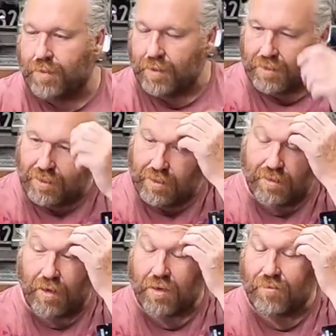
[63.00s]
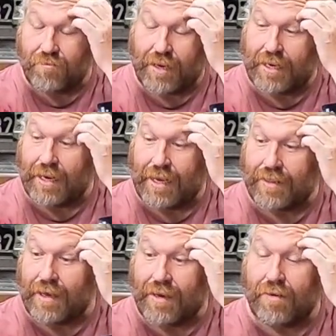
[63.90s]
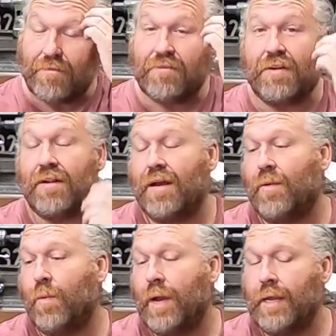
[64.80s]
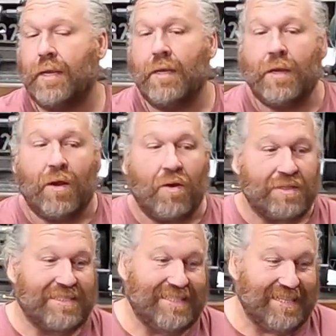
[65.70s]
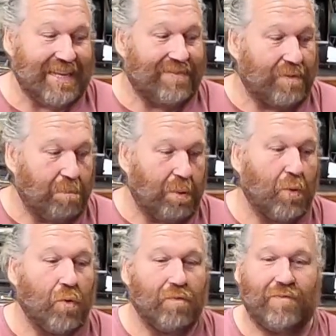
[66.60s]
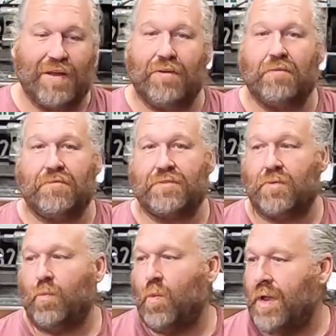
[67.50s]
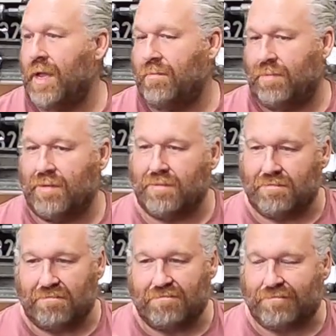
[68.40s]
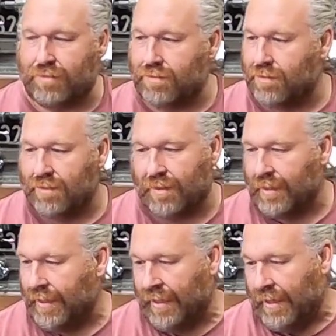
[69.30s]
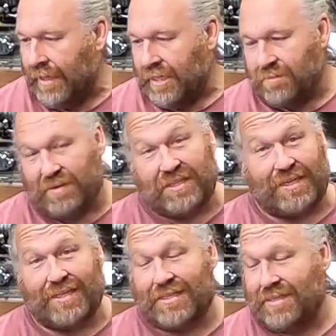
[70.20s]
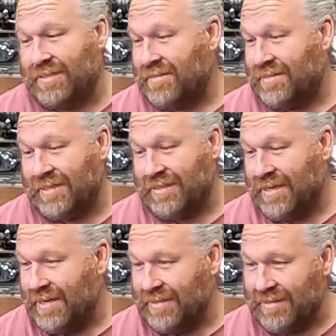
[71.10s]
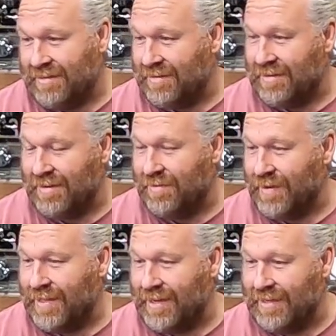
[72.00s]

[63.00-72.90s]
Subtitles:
but I can regulate that, I'll figure out a way. I did have a ball valve somewhere, but it's been years since I've seen that. I don't know where that